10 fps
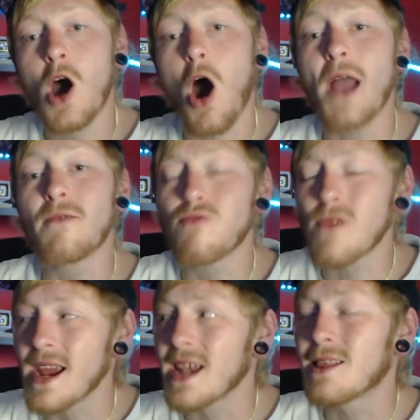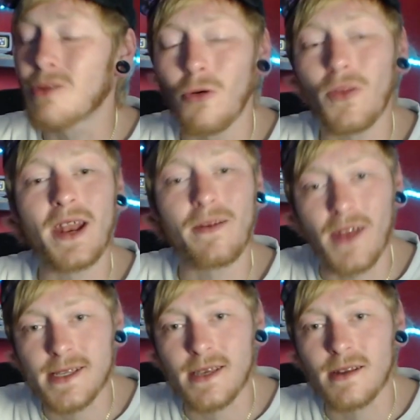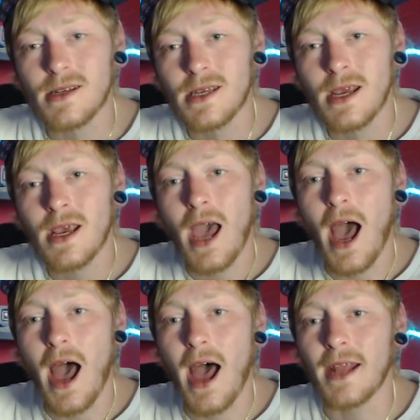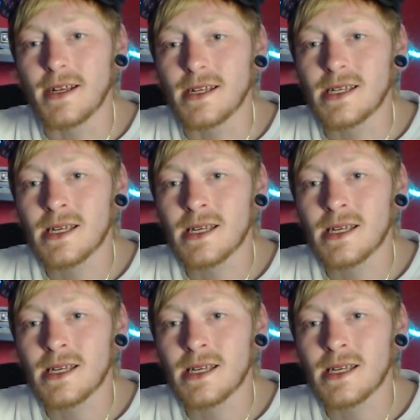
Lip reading: I really thought they'd have listened, and